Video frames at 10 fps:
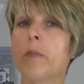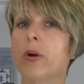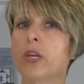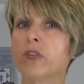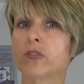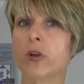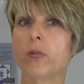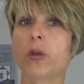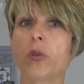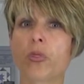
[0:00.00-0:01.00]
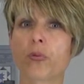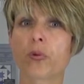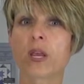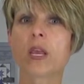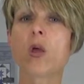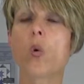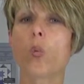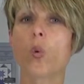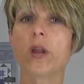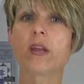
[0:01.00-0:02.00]
by sewing 3
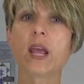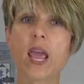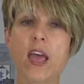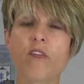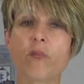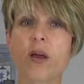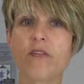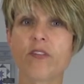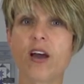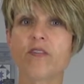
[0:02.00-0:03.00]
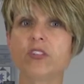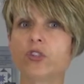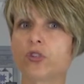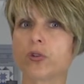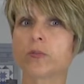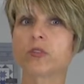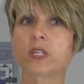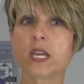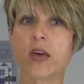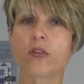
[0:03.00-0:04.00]
1.5 by 5 inch strips
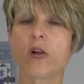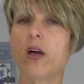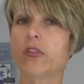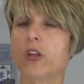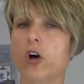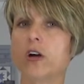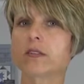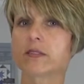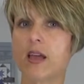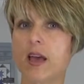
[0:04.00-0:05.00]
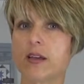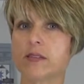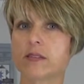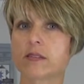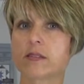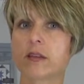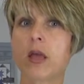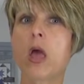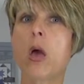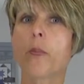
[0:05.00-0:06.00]
together on the long sides.
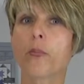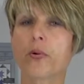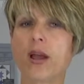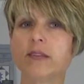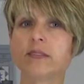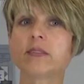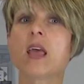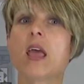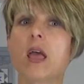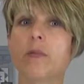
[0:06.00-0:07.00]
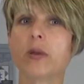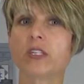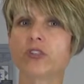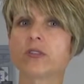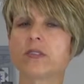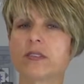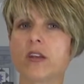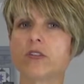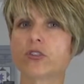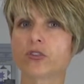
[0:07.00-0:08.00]
Press and measure the
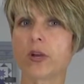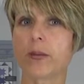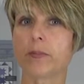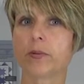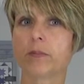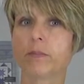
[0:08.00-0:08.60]
center strip.